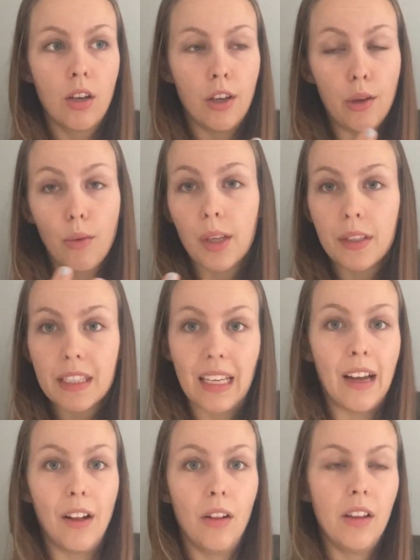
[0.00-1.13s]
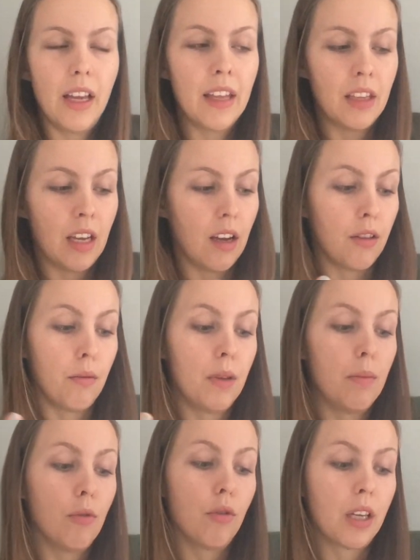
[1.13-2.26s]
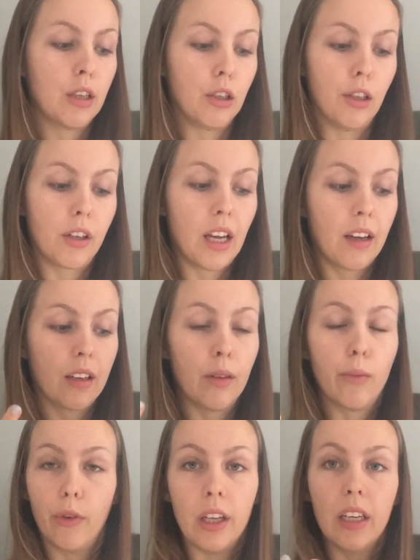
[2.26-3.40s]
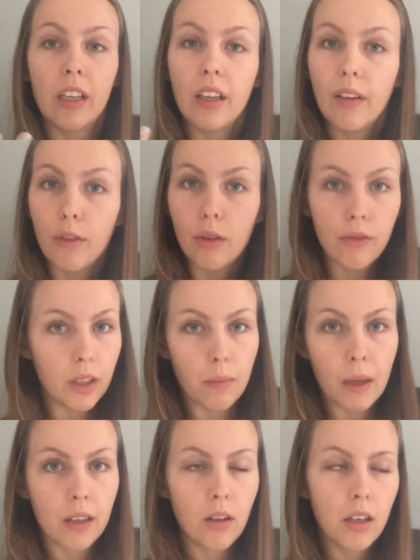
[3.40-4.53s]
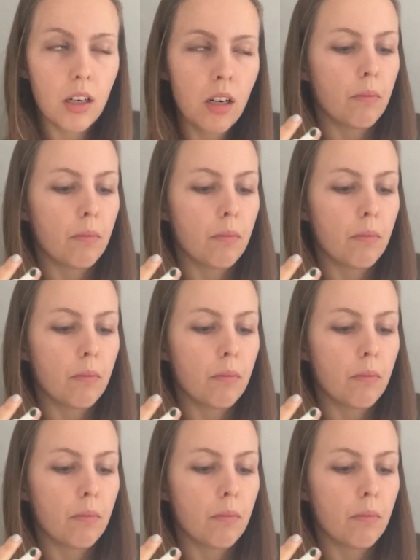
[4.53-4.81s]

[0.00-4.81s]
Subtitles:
you can sell and that other people can look at and read and give you feedback on.